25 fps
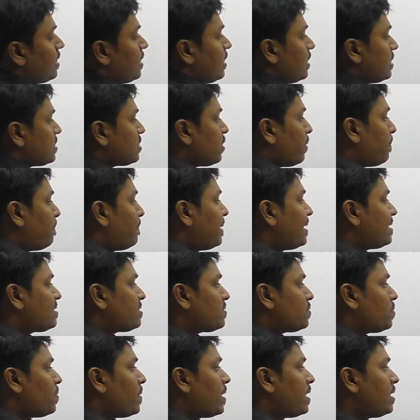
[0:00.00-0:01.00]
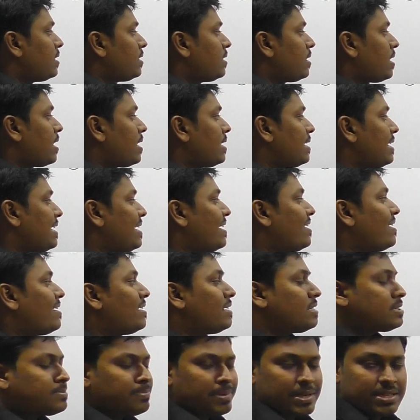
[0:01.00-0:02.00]
So plus 1 and here it
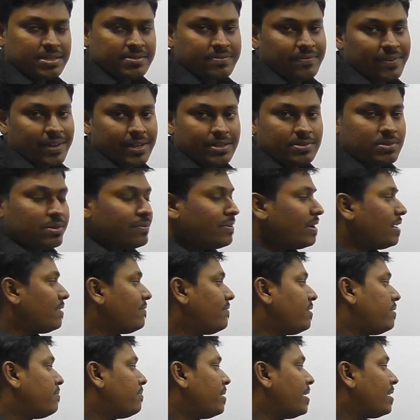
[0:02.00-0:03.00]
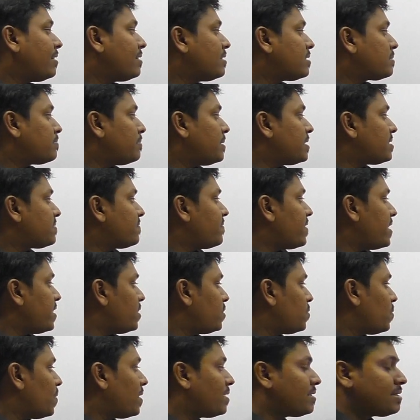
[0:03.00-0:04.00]
is plus 5. So when we bring this plus 5
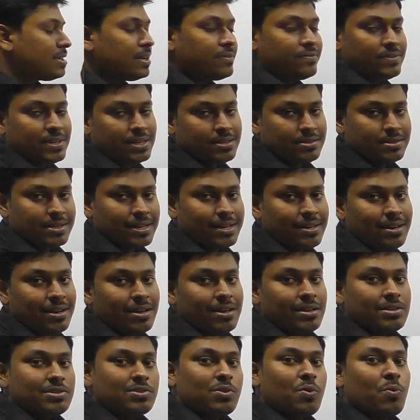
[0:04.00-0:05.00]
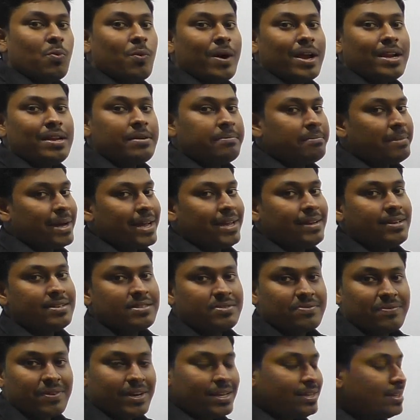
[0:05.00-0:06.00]
towards left hand side, so 1
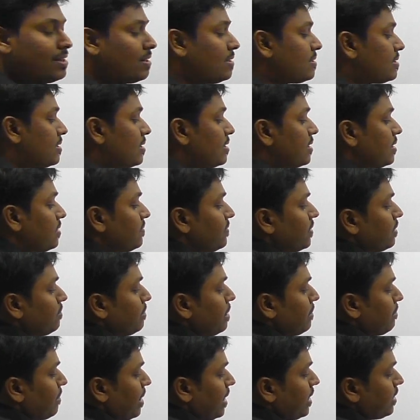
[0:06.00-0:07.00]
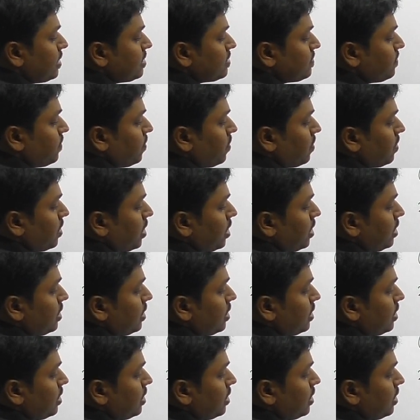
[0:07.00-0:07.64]
minus 5, the lesser term will be minus 4.